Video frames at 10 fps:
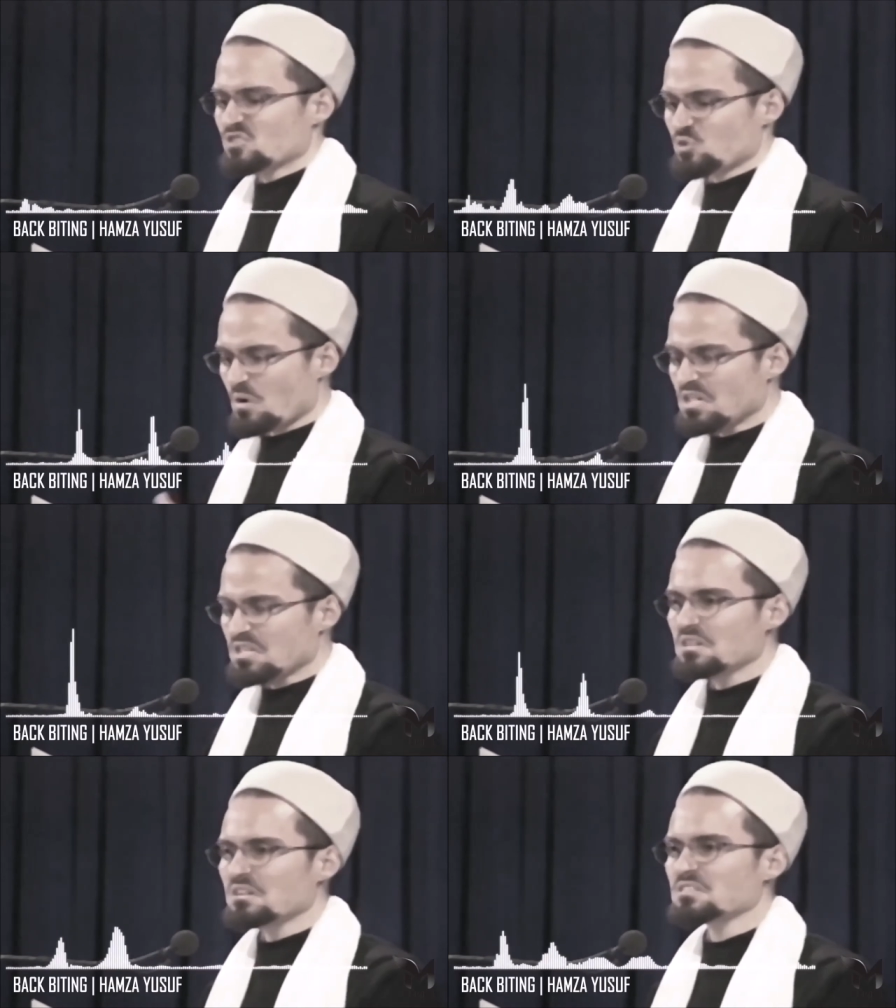20
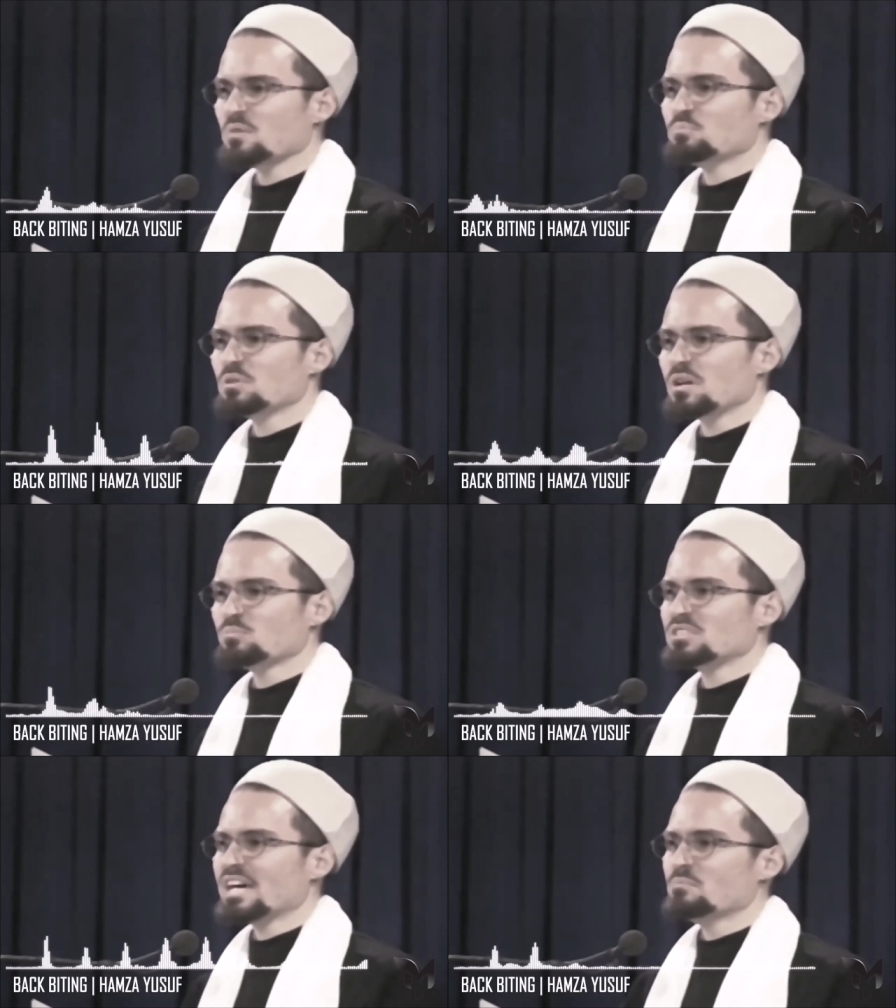years I put up
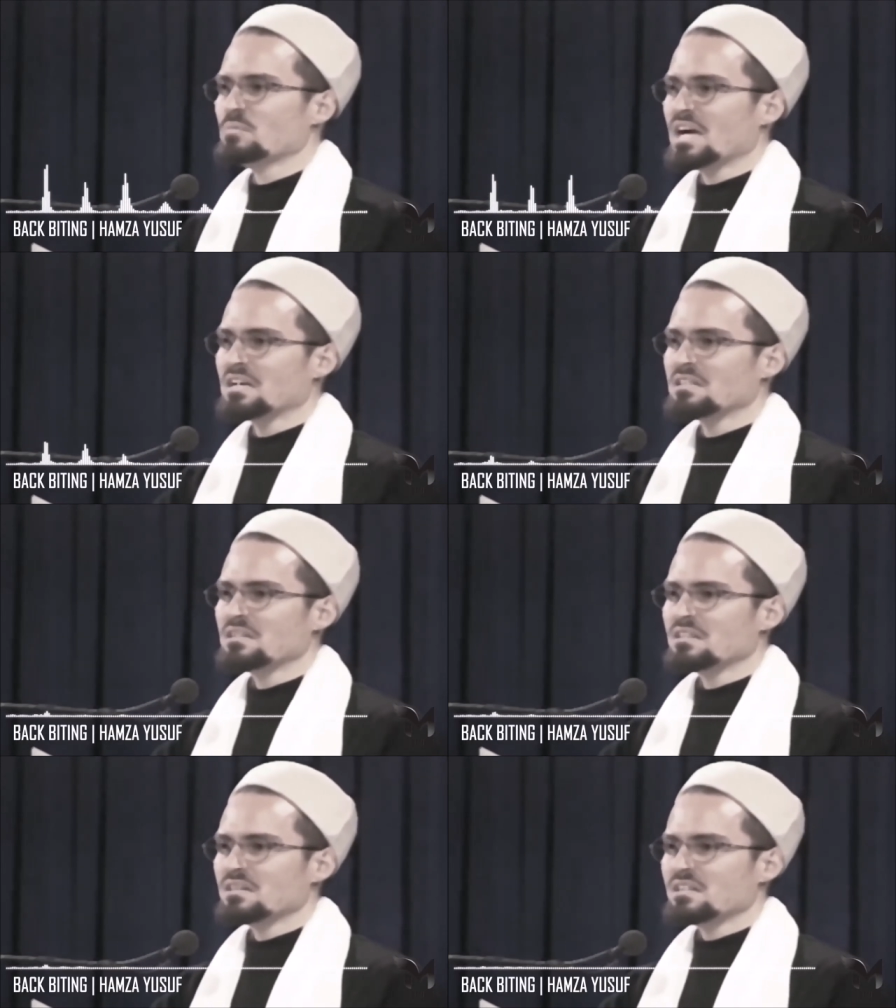with that man.
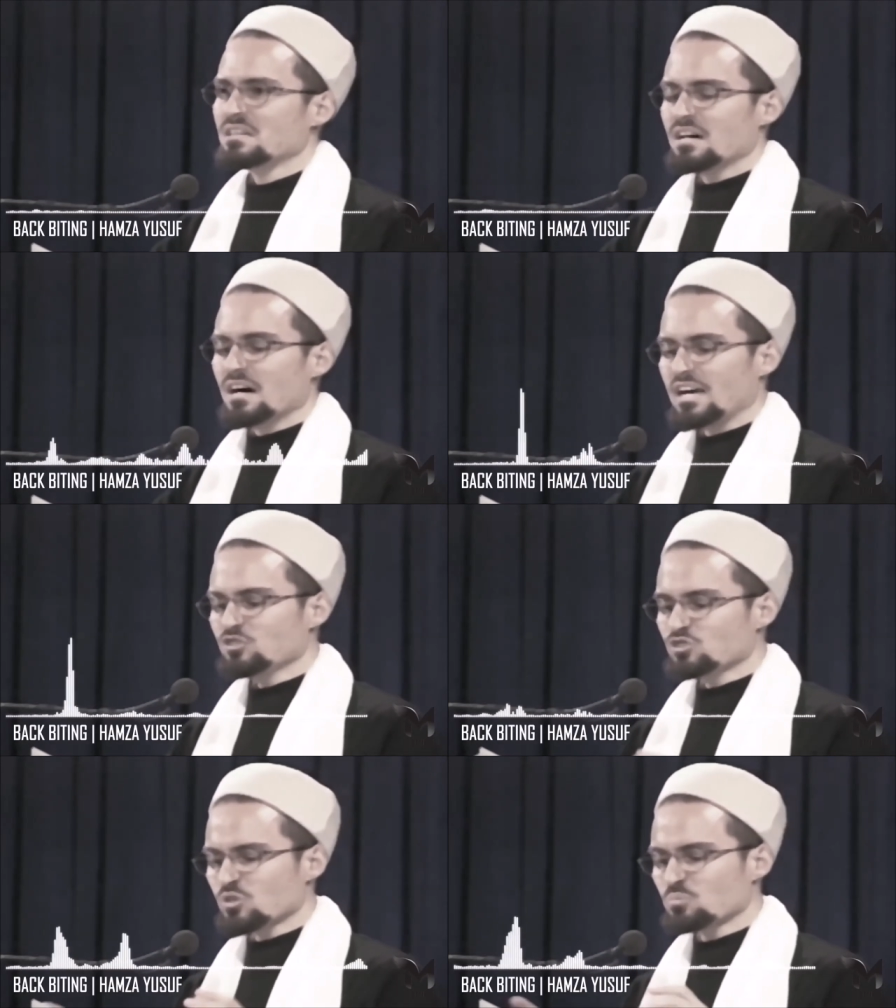I
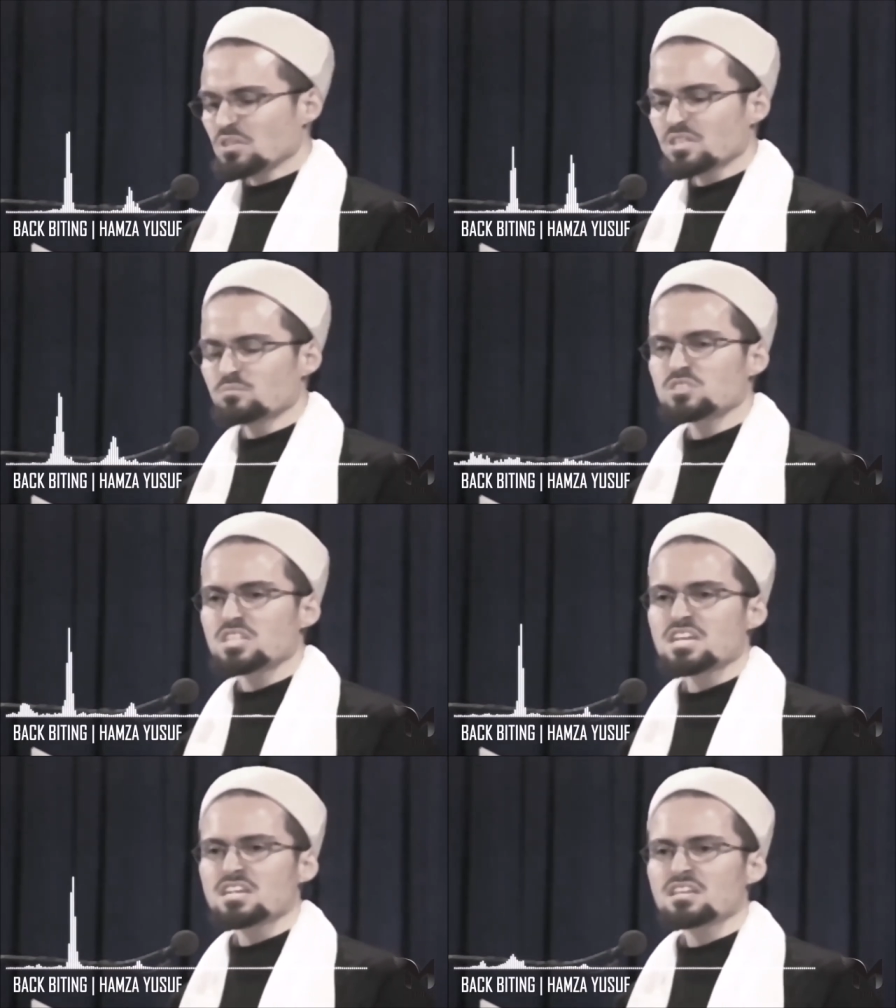used to bring him
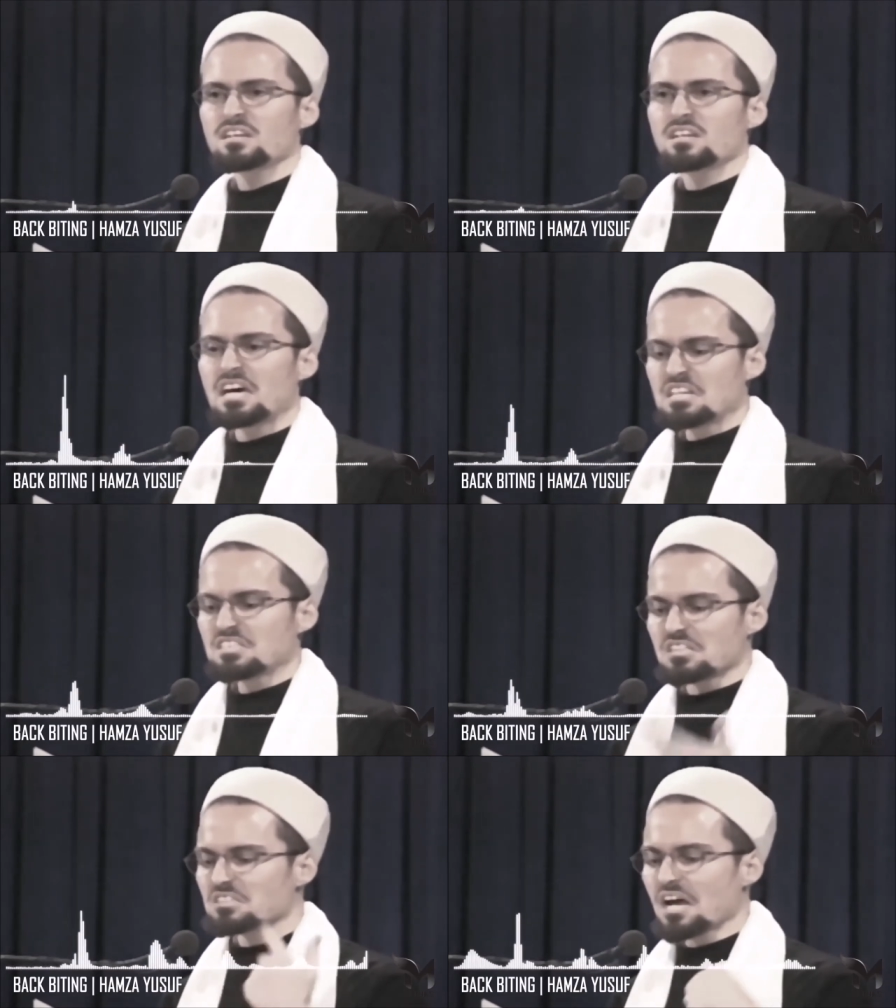tea, and he'd
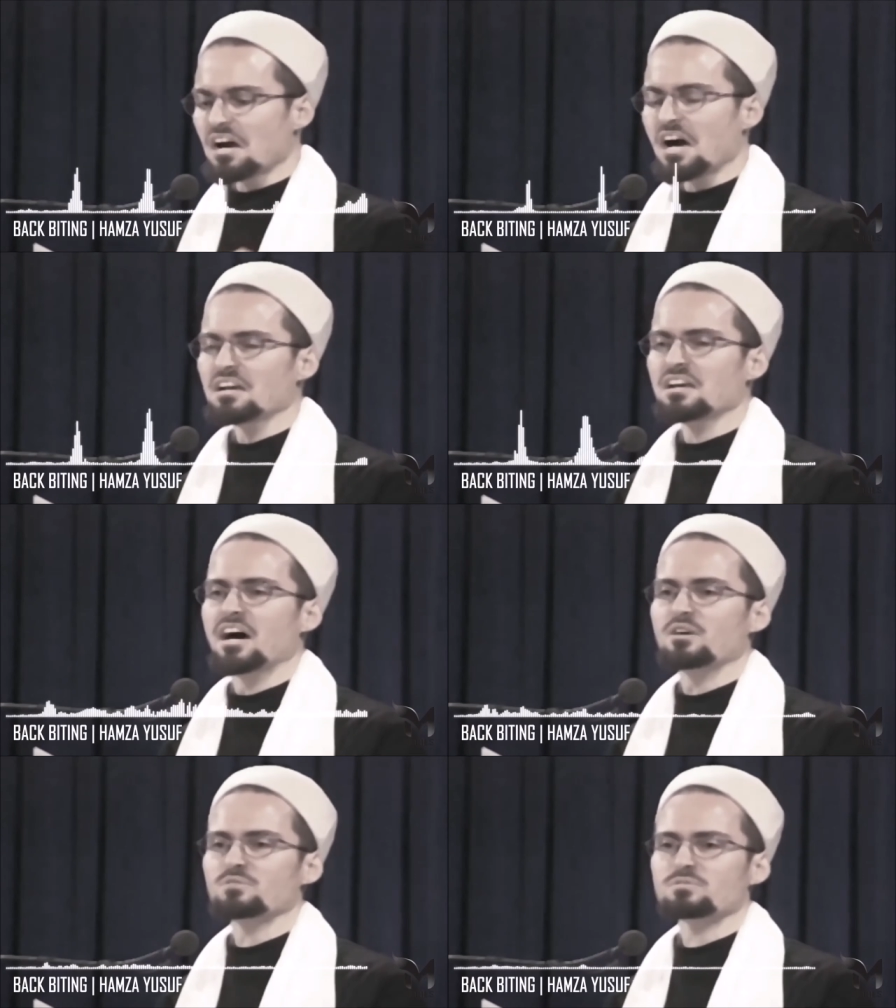say, It's not hot
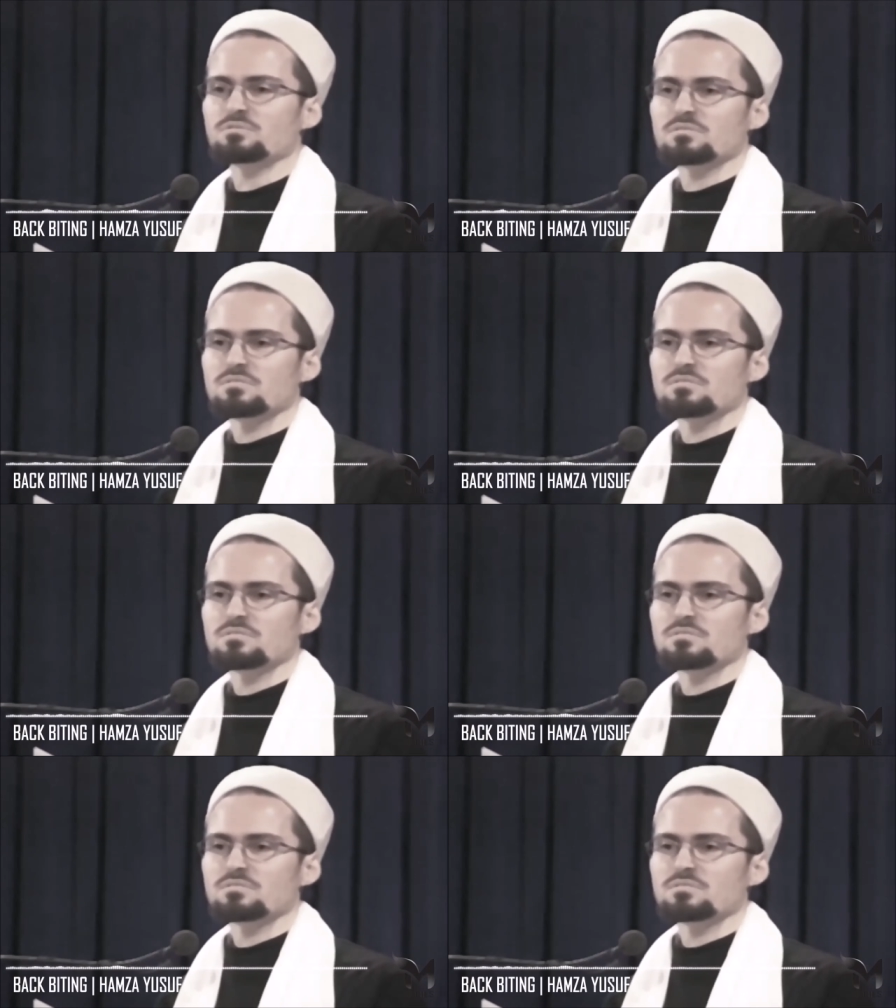enough.